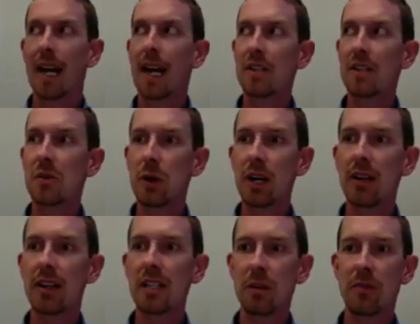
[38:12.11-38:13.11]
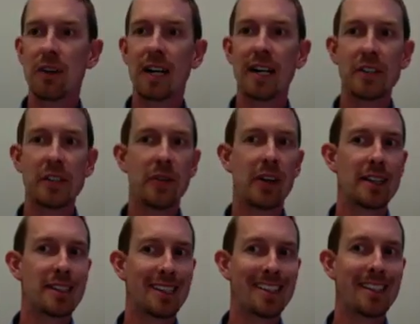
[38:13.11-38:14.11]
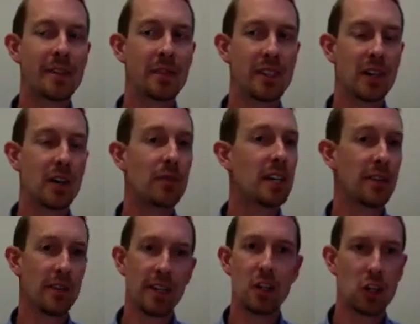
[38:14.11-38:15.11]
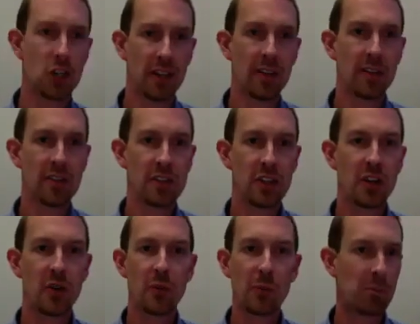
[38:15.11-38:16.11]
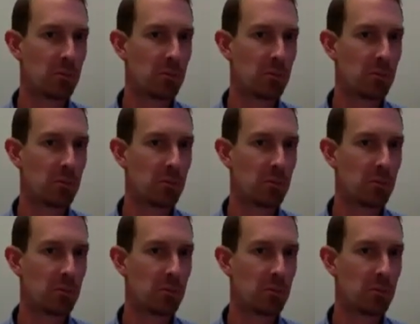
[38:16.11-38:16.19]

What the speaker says: as well as provides you that sense of self-definition. So